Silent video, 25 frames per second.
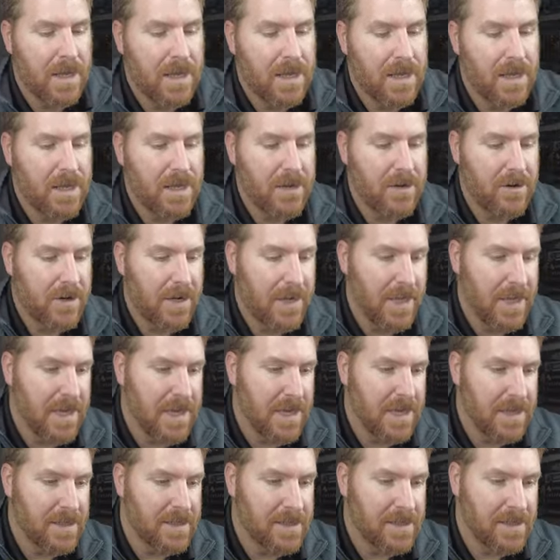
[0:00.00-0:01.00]
Here
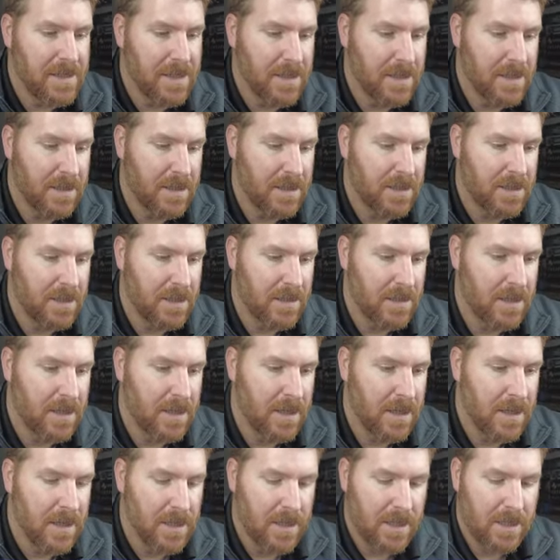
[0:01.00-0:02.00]
is,
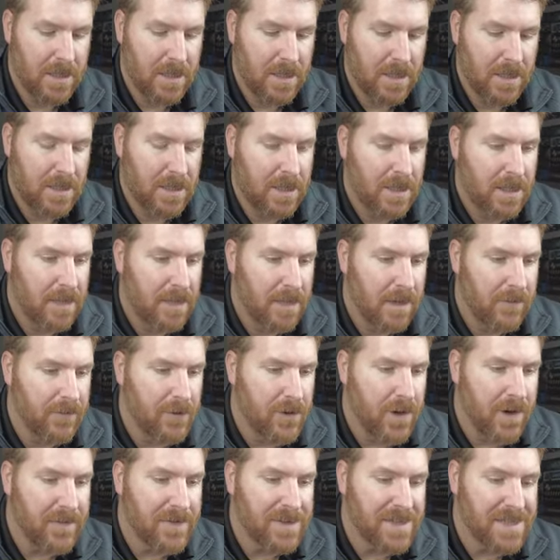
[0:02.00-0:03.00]
if
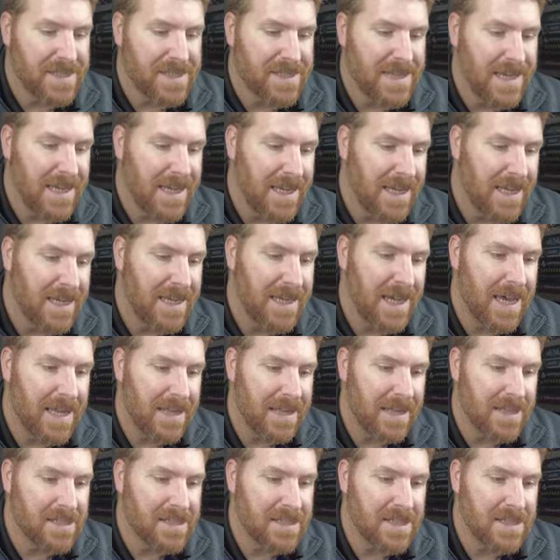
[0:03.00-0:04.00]
you haven't seen it
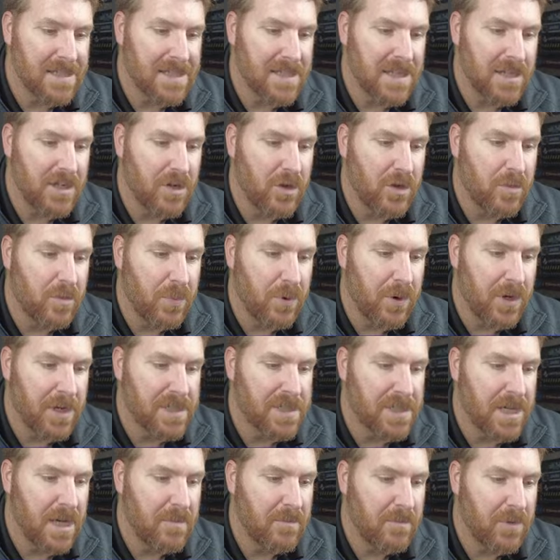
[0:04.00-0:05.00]
yet, this is the new
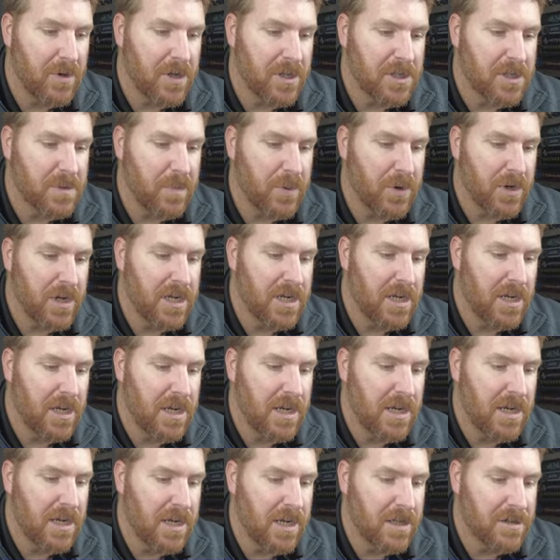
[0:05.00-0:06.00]
Prizm. Looks pretty
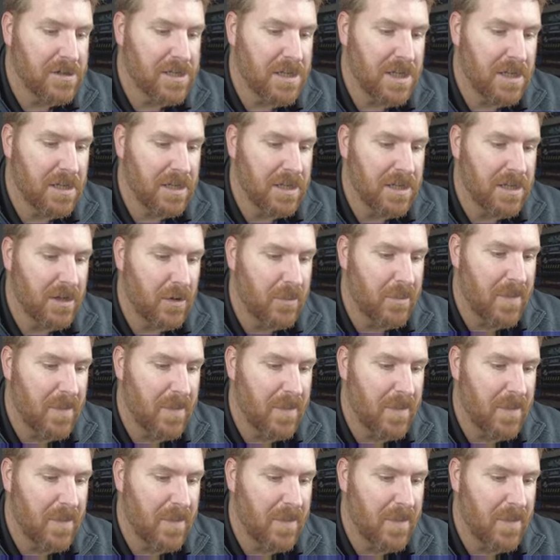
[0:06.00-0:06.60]
good. Here's Khalil